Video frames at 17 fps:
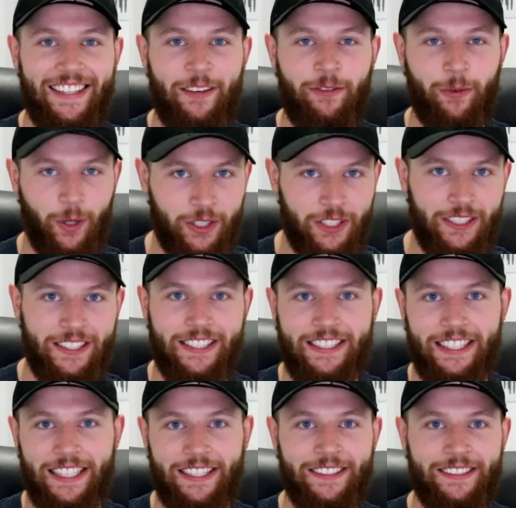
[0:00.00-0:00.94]
If you're watching the
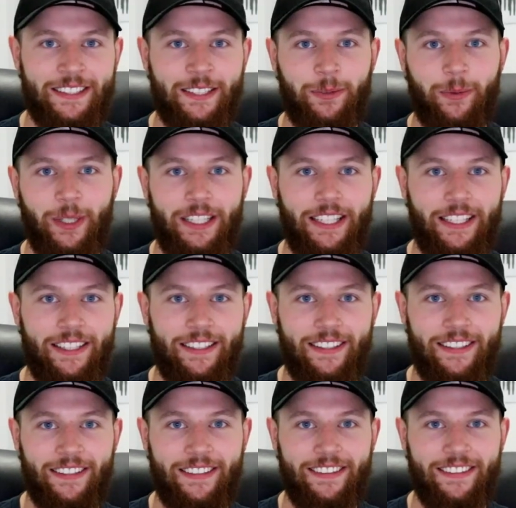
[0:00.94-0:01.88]
Steelers this
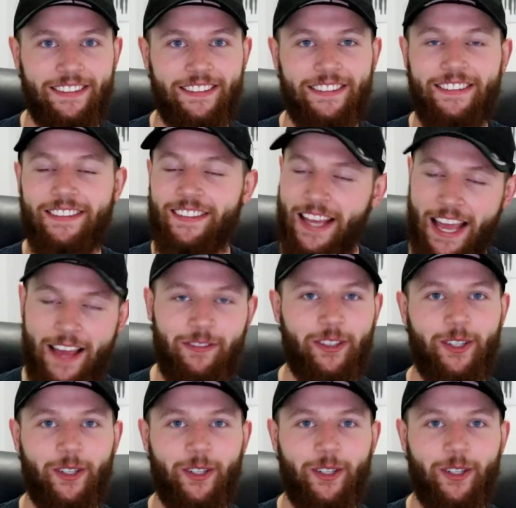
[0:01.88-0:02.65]
weekend, have